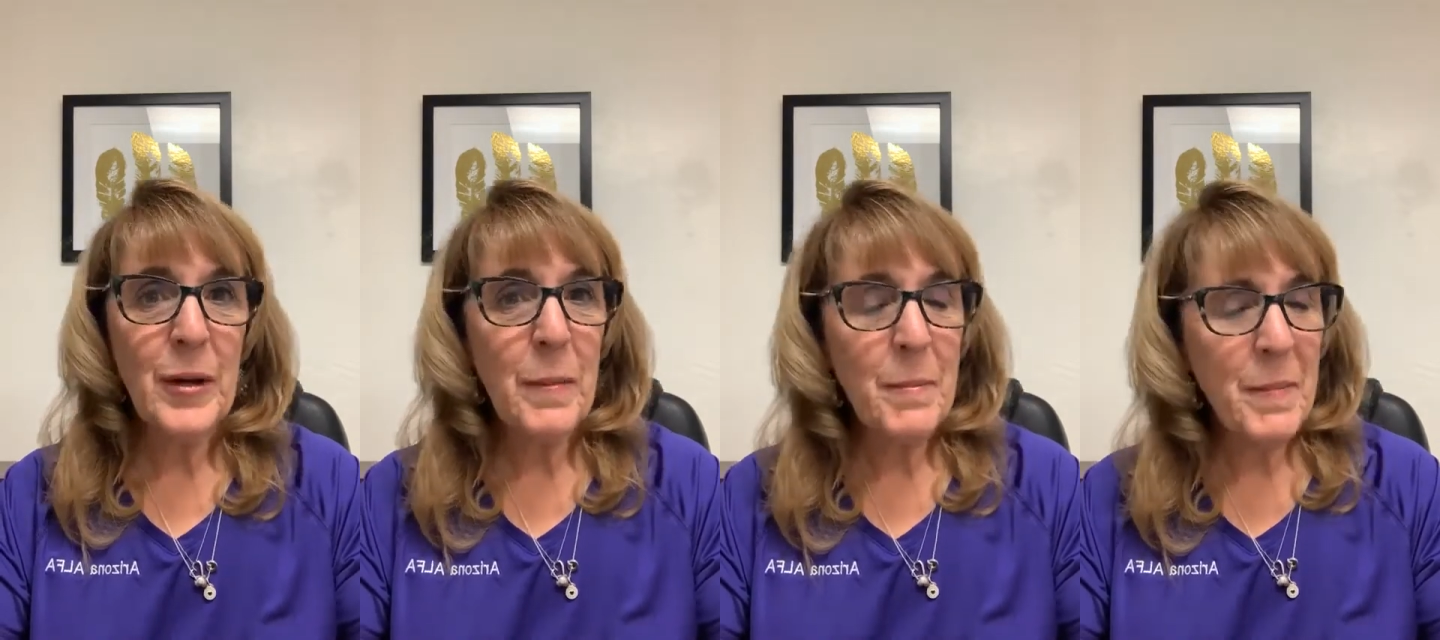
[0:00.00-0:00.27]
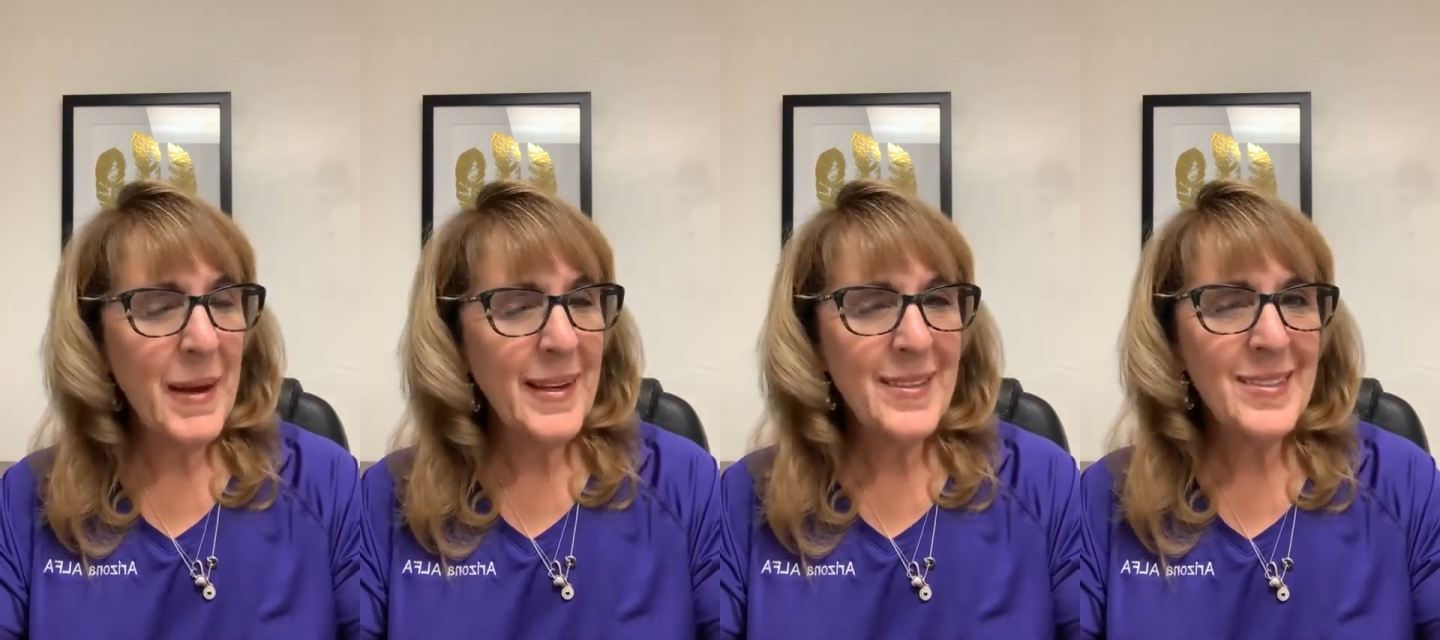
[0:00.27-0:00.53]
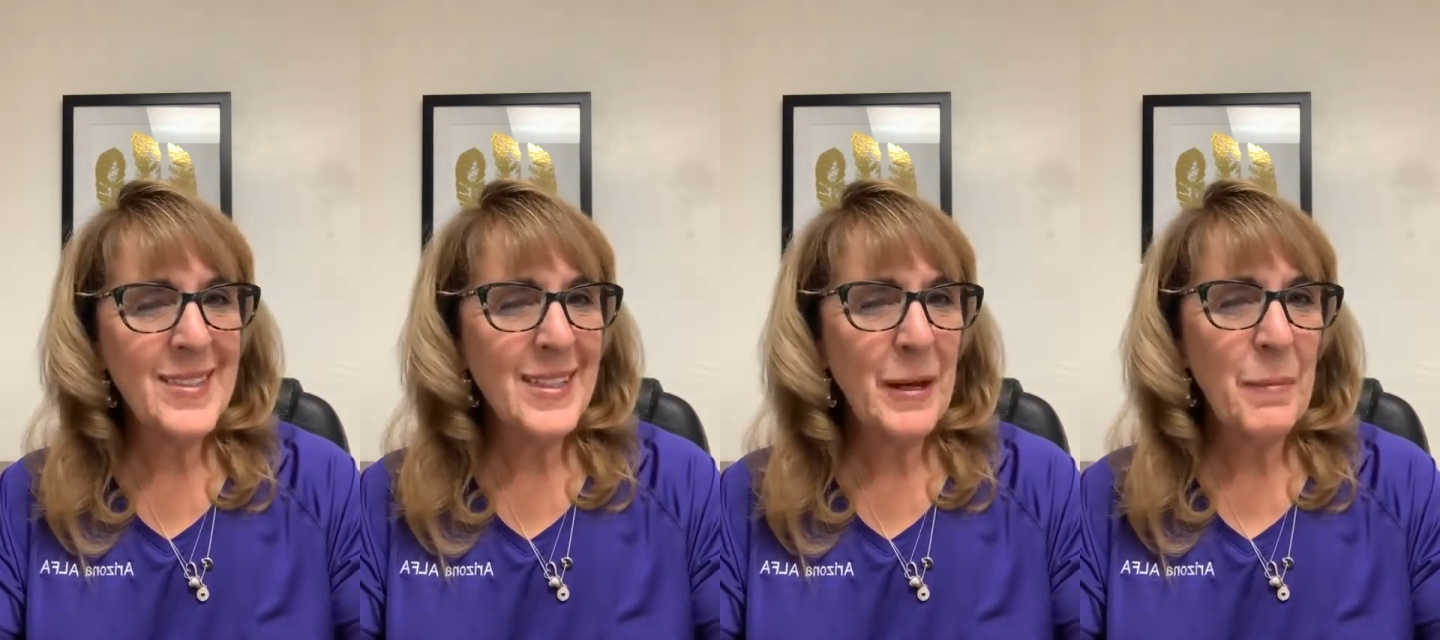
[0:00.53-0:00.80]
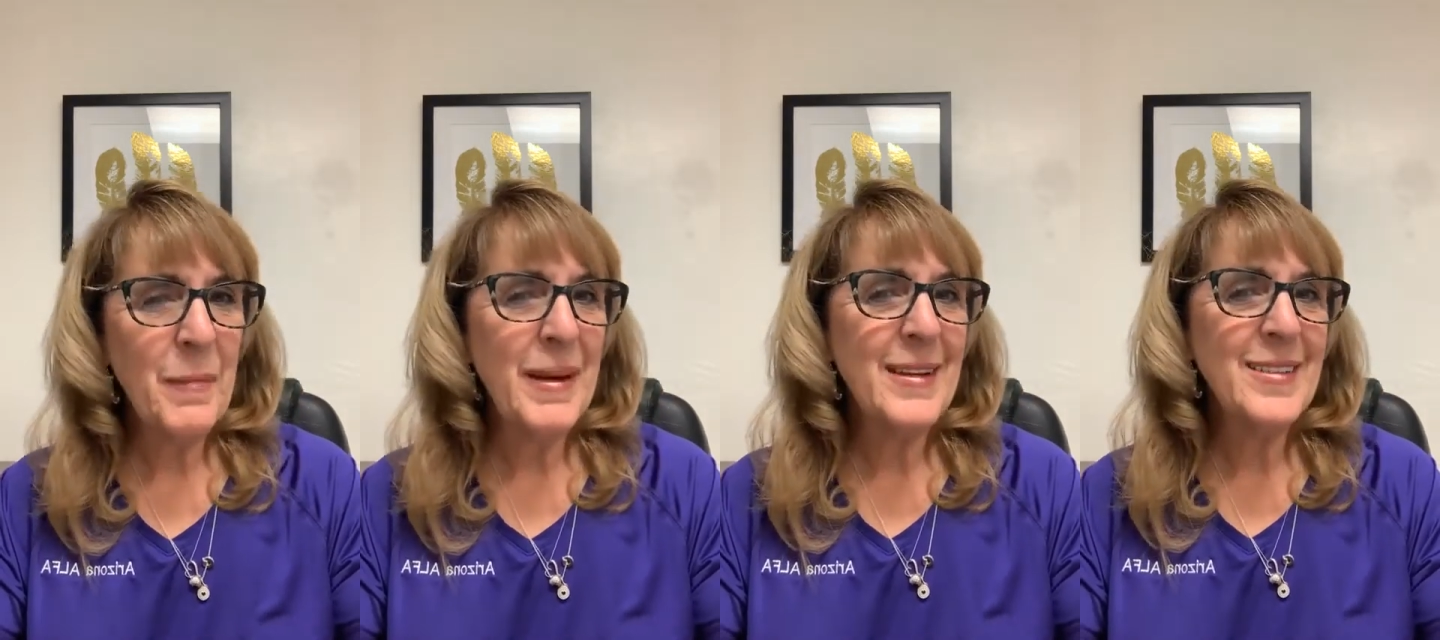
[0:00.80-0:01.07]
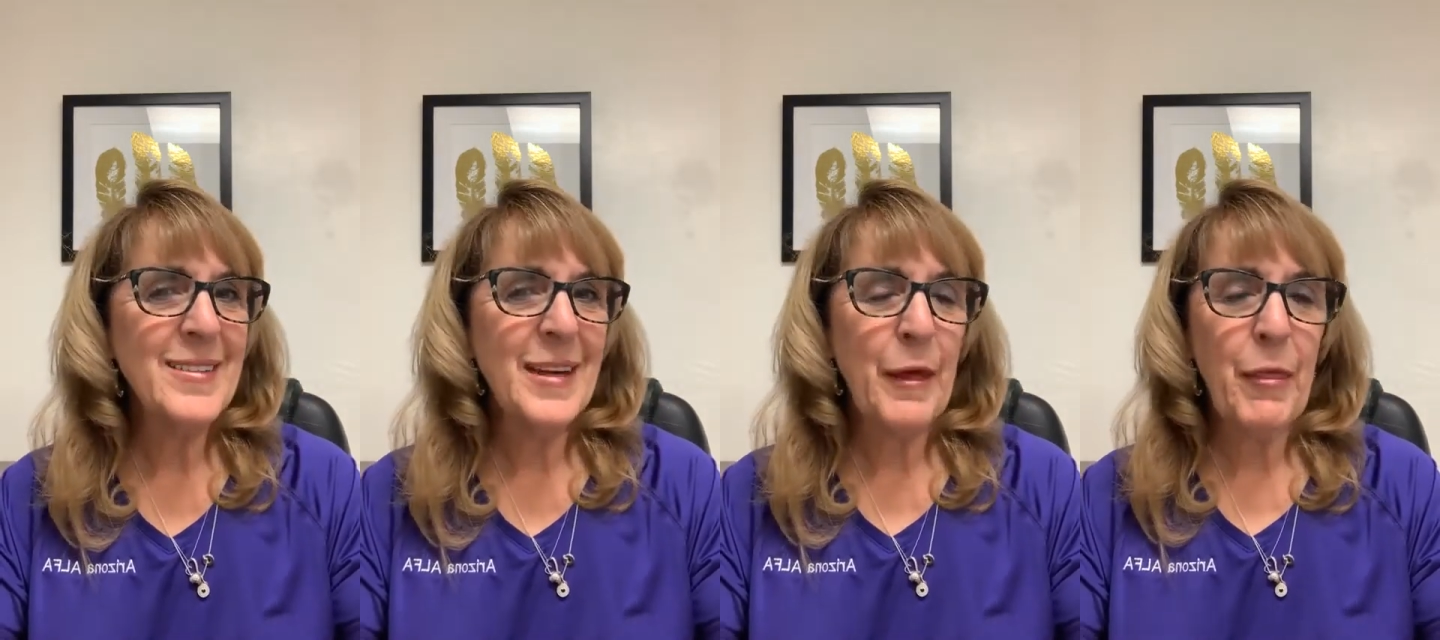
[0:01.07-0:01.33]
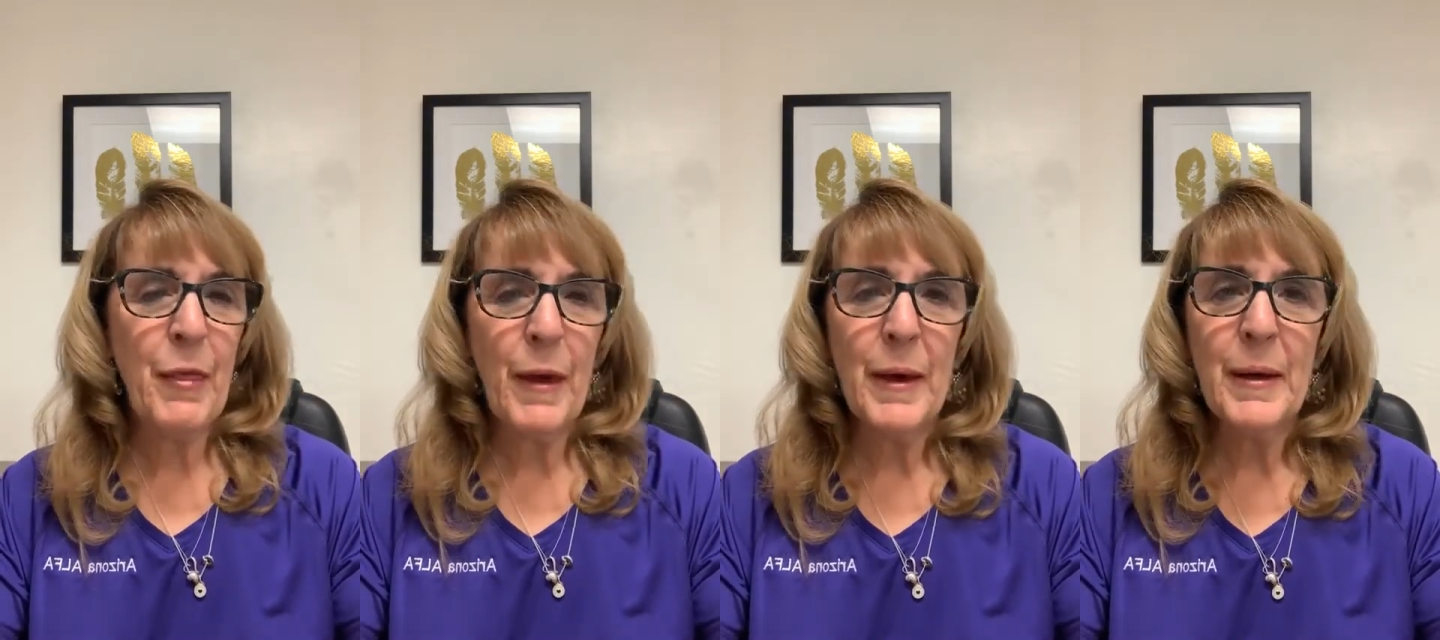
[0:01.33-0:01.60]
amazing, amazing
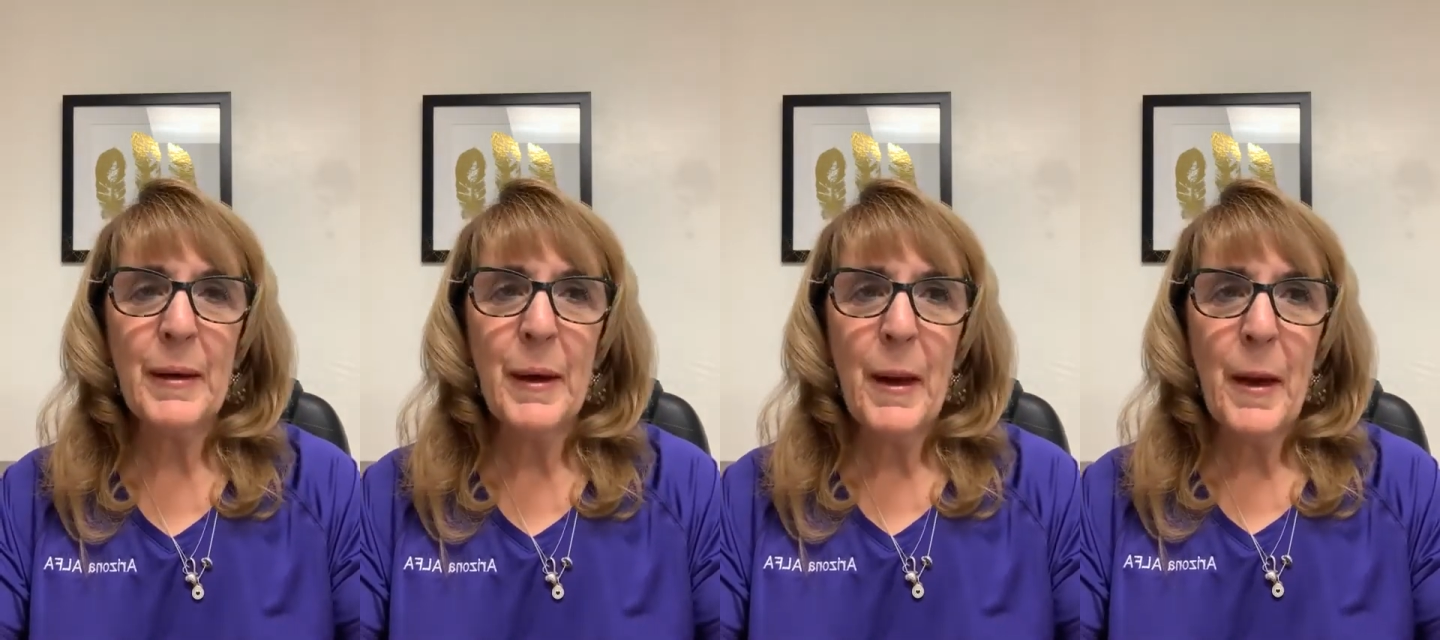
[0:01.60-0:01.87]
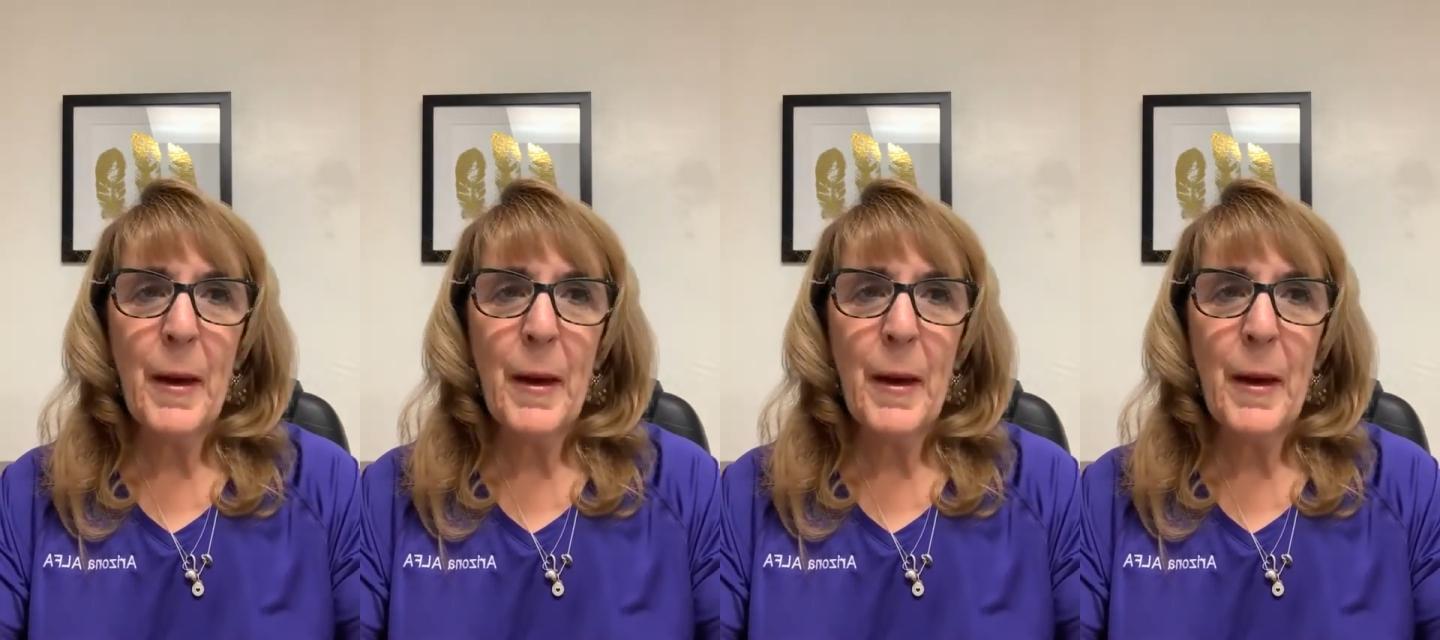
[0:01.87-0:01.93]
thing,